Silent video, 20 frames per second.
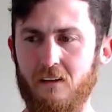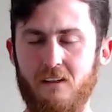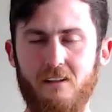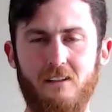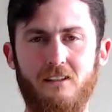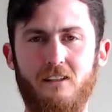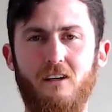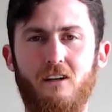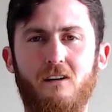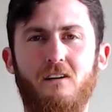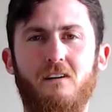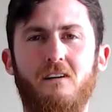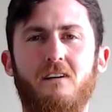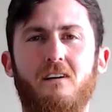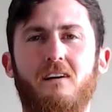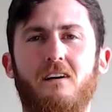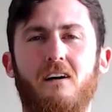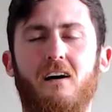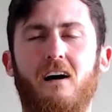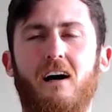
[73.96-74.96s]
So
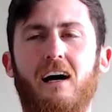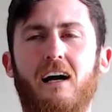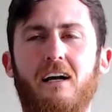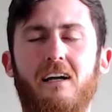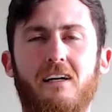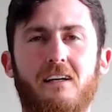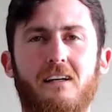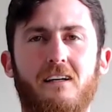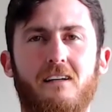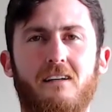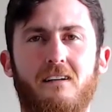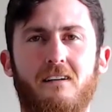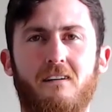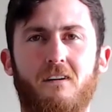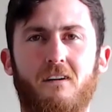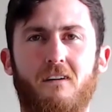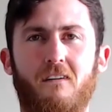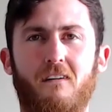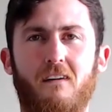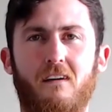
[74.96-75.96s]
I'm
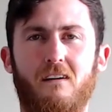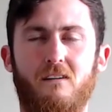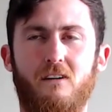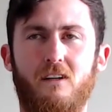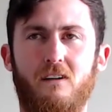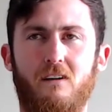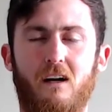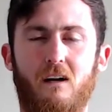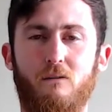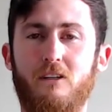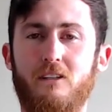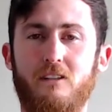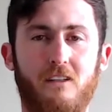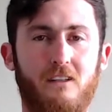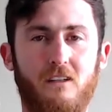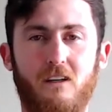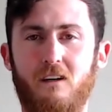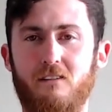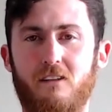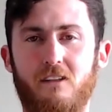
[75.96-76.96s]
just
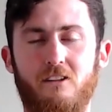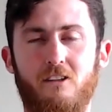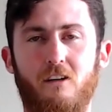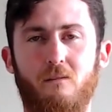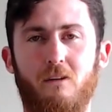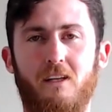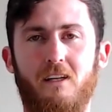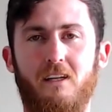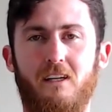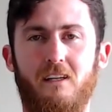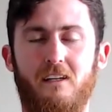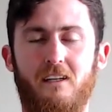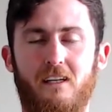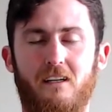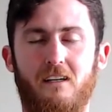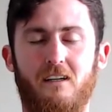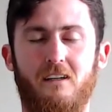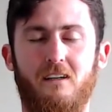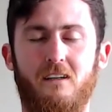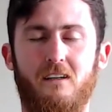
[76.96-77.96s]
going to go off the top of the head
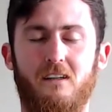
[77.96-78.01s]
here.